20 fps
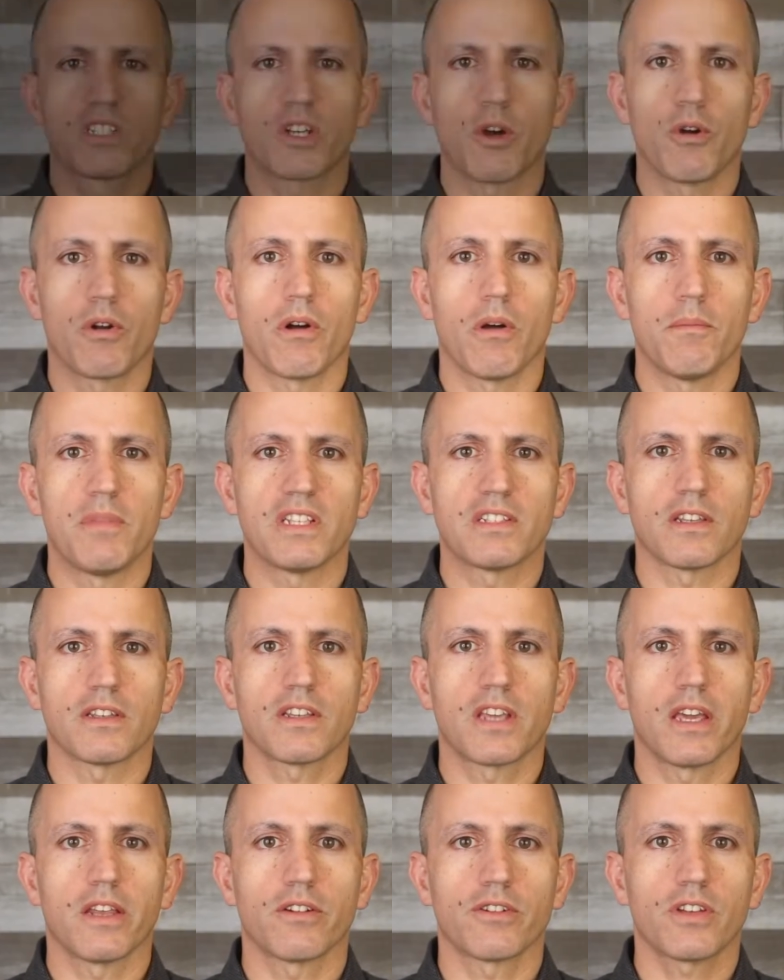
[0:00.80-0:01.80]
going on, Business
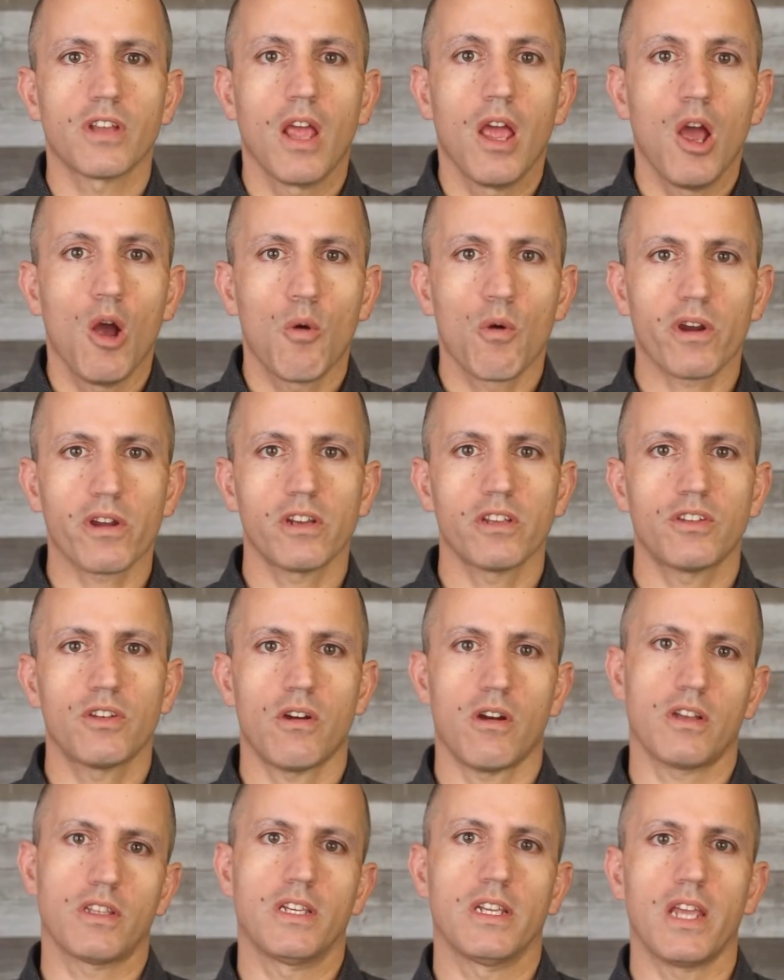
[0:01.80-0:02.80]
Gators? We're going to
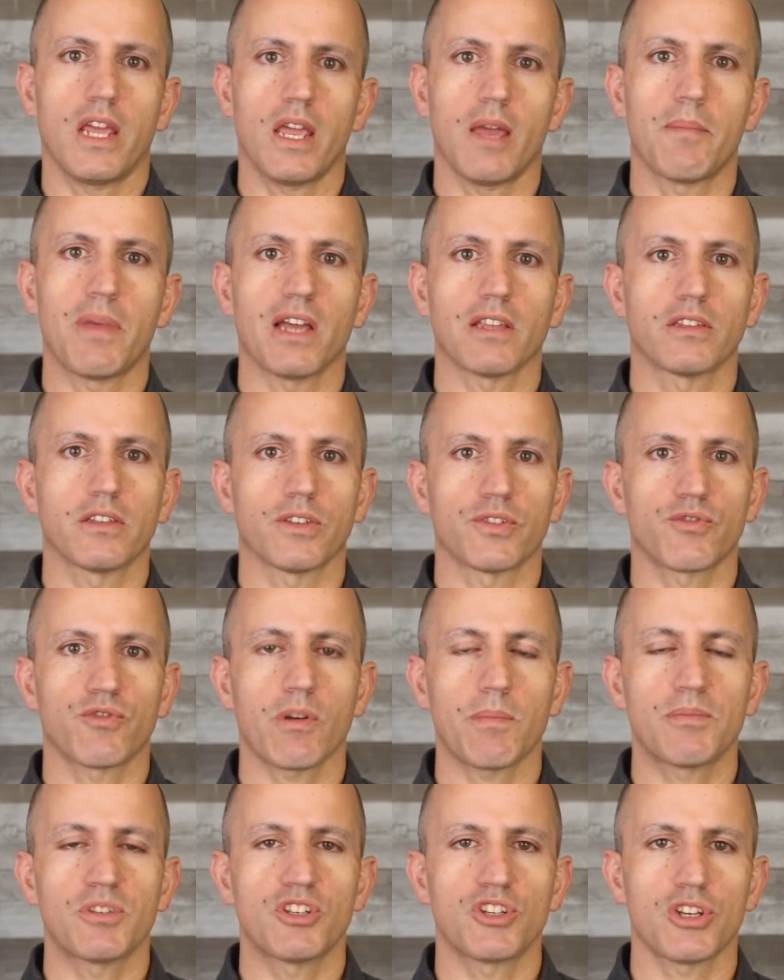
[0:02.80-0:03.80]
talk today about
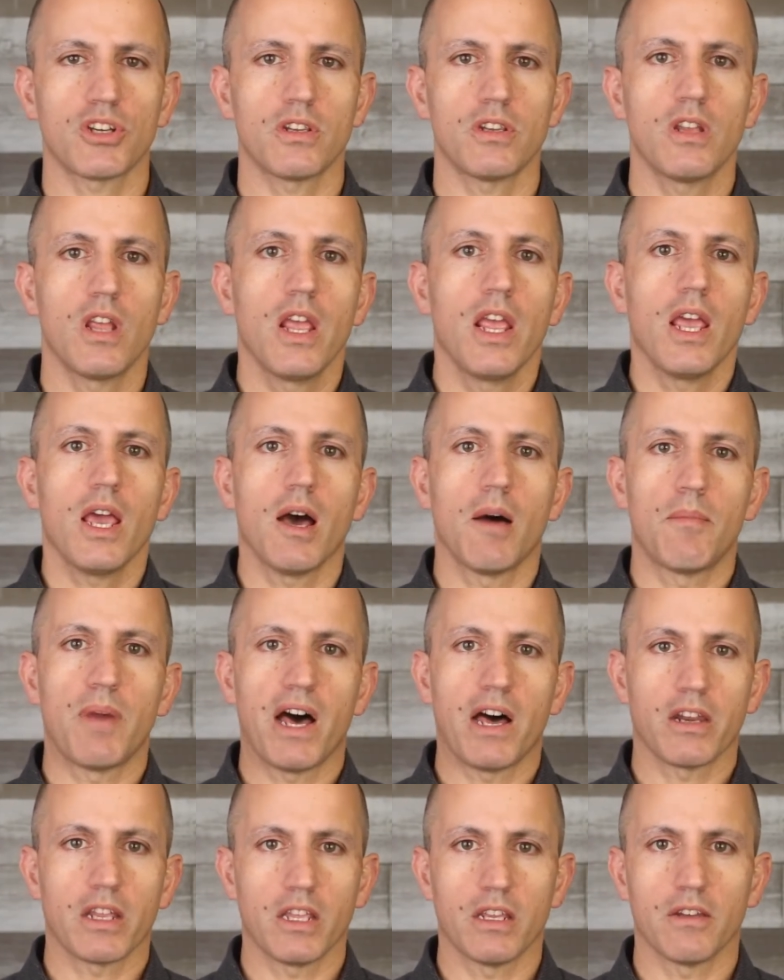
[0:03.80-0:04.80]
disruption,
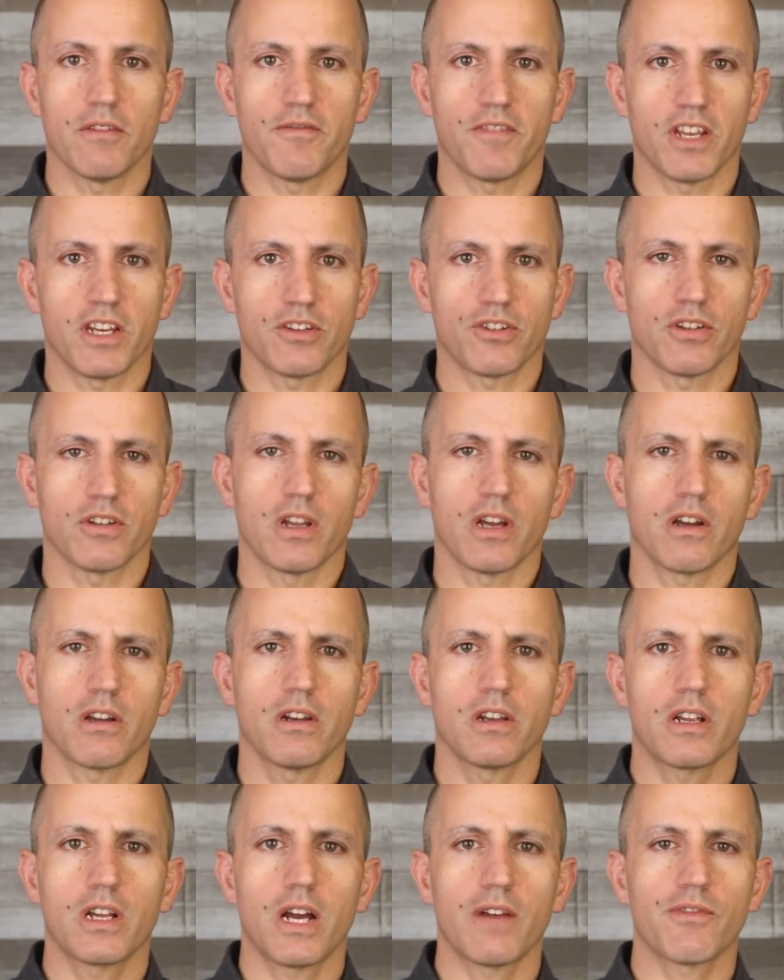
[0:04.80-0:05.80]
about innovation. I'm going
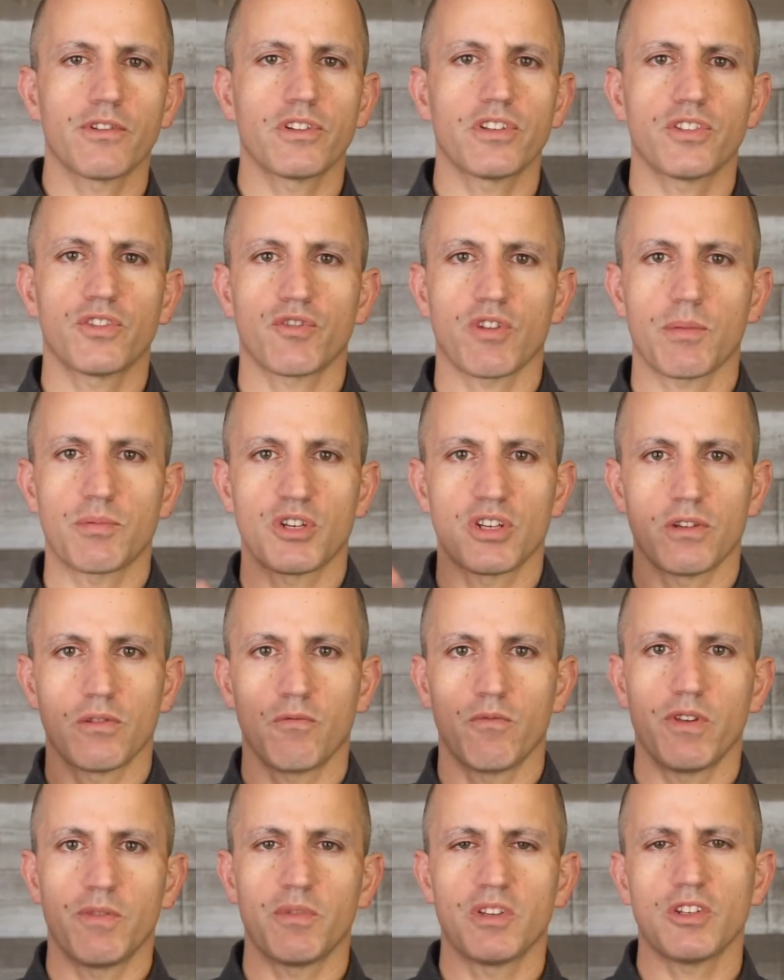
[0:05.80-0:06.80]
to cover
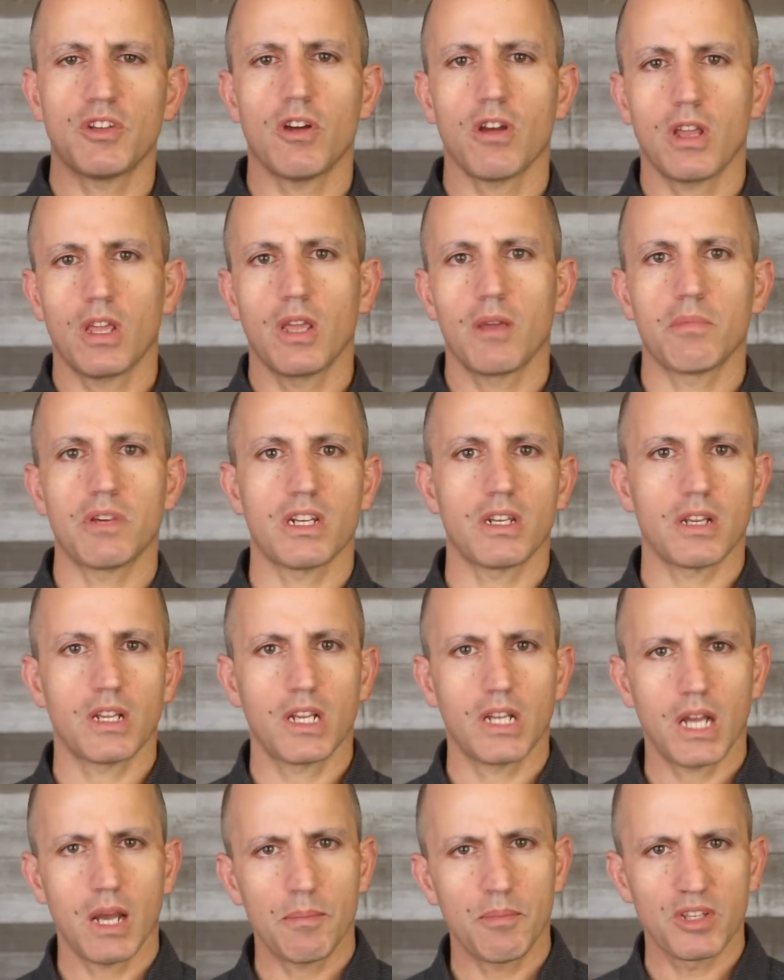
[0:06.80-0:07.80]
disruption. We've been talking about a
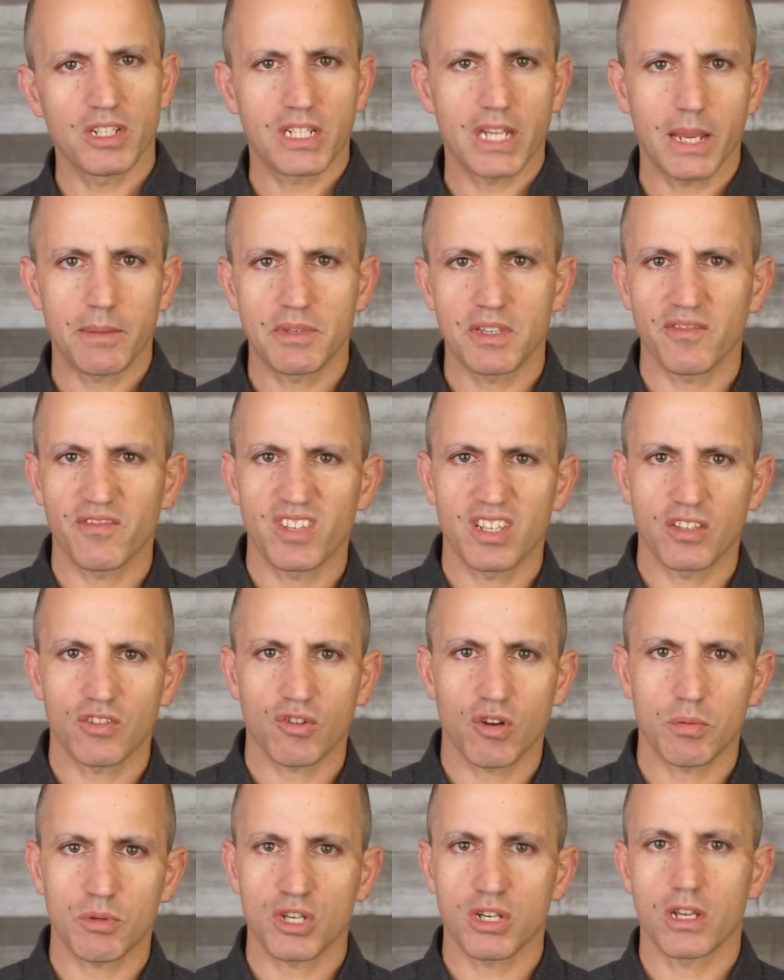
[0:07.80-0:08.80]
couple types of
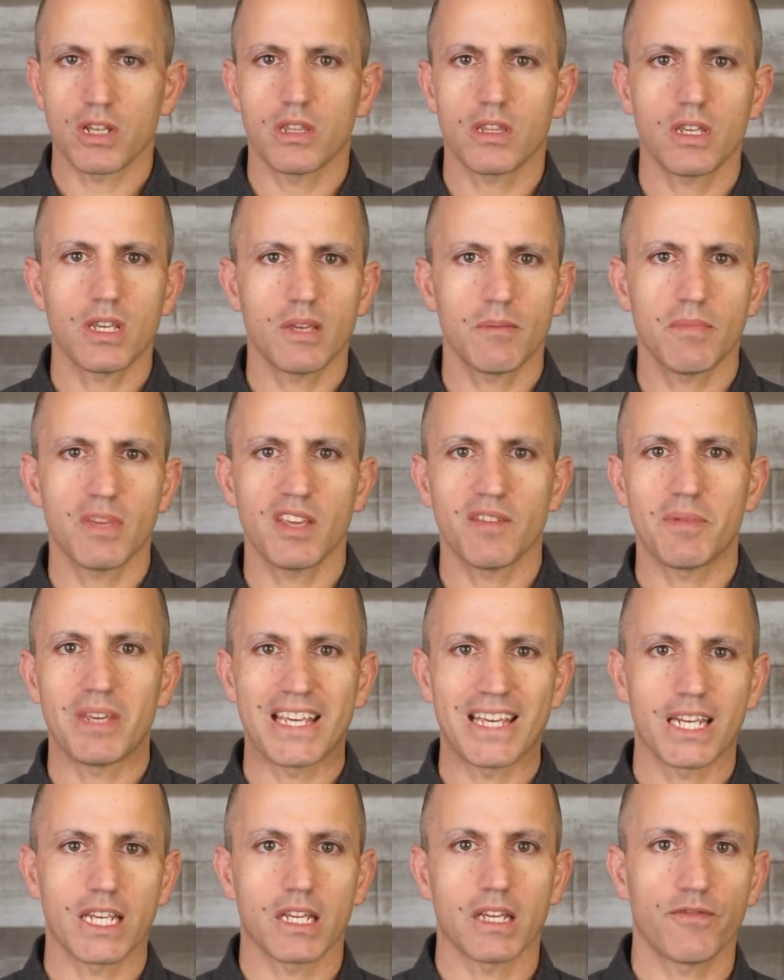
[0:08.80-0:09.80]
disruption. I think it may be
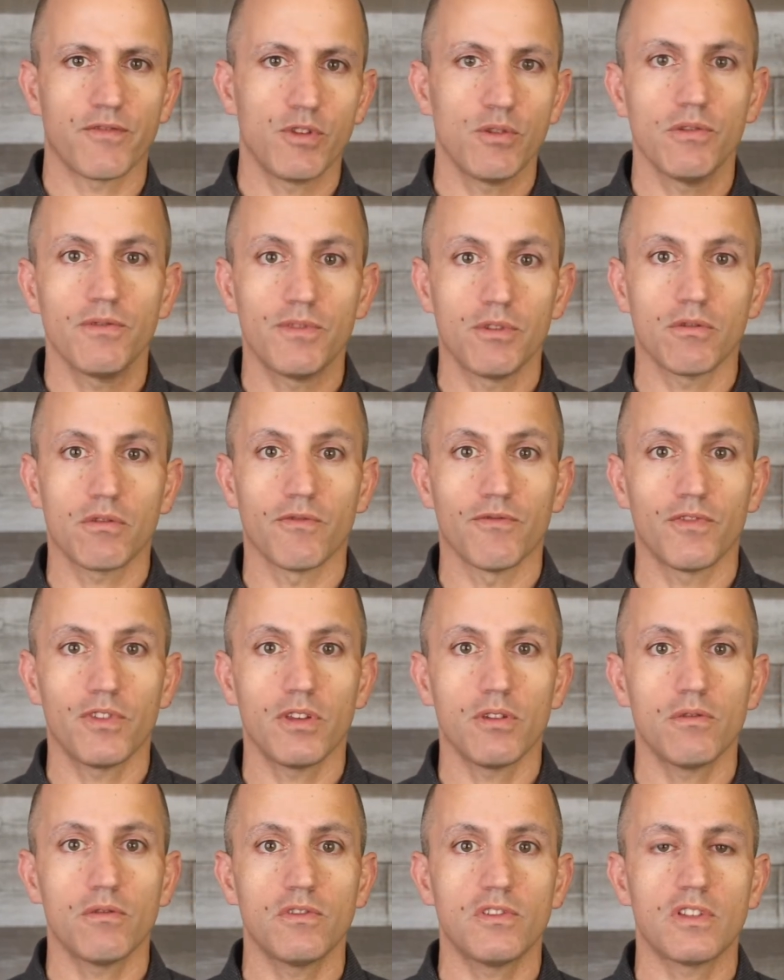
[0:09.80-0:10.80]
getting a few of you
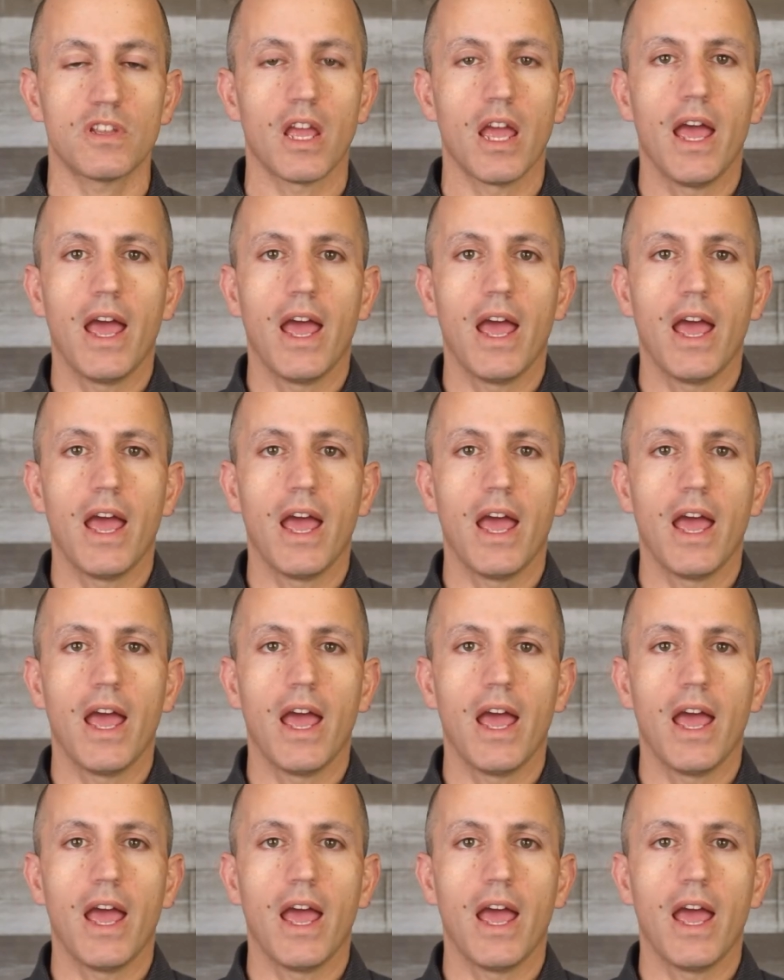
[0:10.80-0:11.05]
confused.